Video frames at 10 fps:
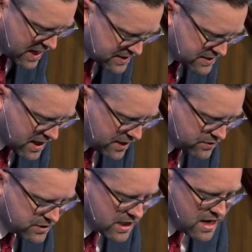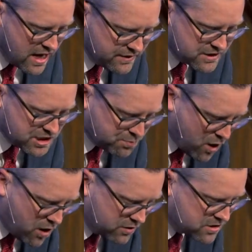exiles, and the
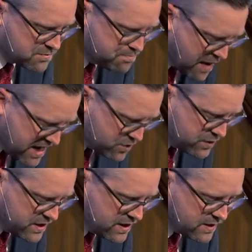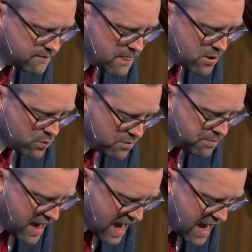sprawlers' banqueting will
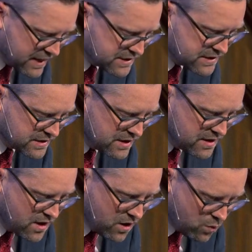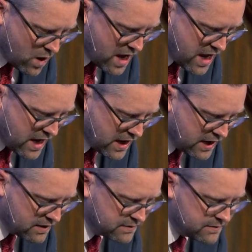pass away."